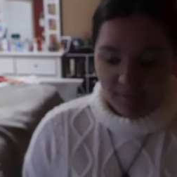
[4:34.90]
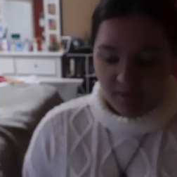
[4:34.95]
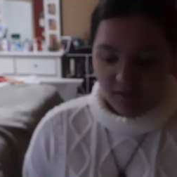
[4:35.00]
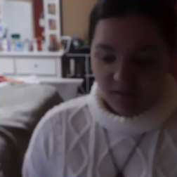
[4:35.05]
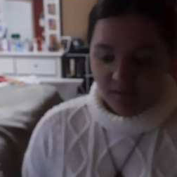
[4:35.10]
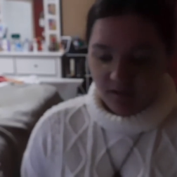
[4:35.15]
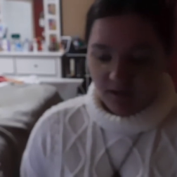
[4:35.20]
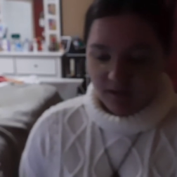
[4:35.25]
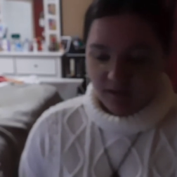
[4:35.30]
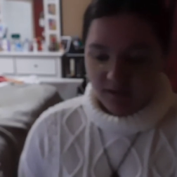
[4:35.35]

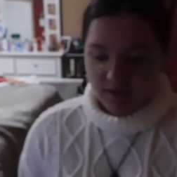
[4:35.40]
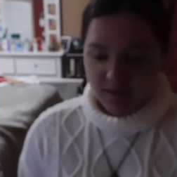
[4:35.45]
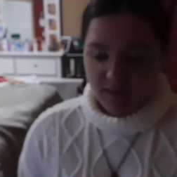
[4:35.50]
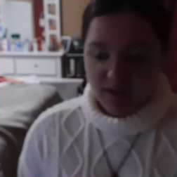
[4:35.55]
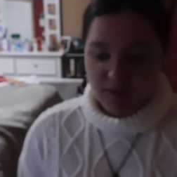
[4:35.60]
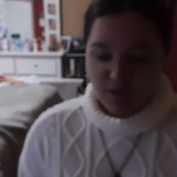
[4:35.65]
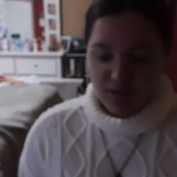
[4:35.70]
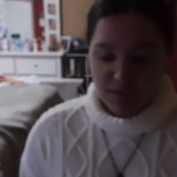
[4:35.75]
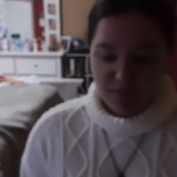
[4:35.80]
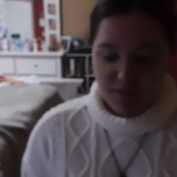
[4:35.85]
I think that
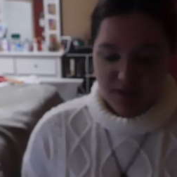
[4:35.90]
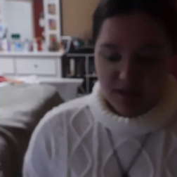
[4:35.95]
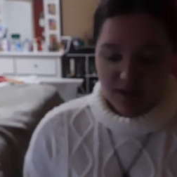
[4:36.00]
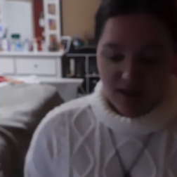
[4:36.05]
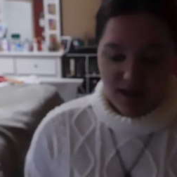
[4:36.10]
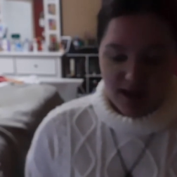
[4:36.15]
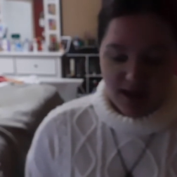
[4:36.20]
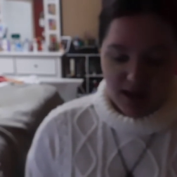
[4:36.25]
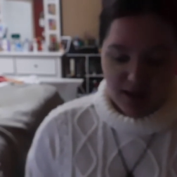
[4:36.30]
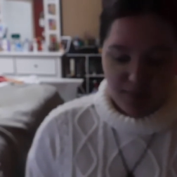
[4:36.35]
was a
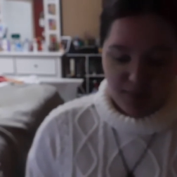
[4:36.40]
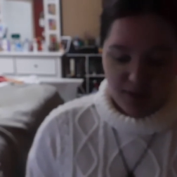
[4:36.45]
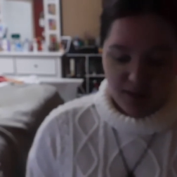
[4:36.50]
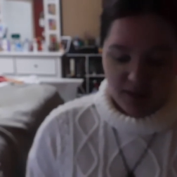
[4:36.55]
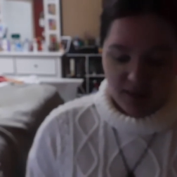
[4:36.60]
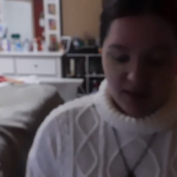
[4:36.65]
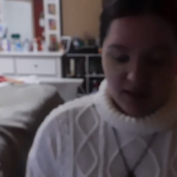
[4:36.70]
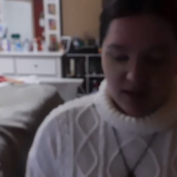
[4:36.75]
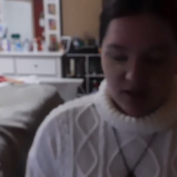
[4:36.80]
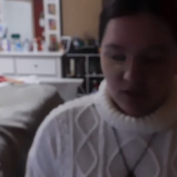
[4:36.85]
mistake, but
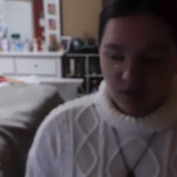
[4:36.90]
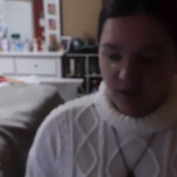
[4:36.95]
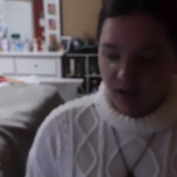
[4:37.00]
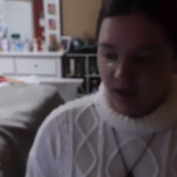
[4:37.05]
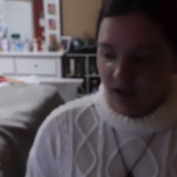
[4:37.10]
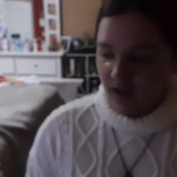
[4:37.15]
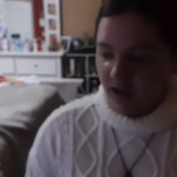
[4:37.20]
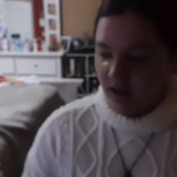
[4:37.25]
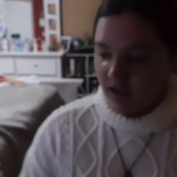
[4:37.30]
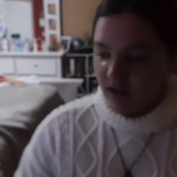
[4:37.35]
that's
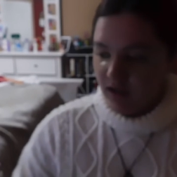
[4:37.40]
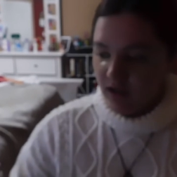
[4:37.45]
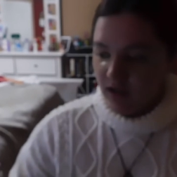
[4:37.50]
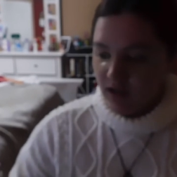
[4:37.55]
okay.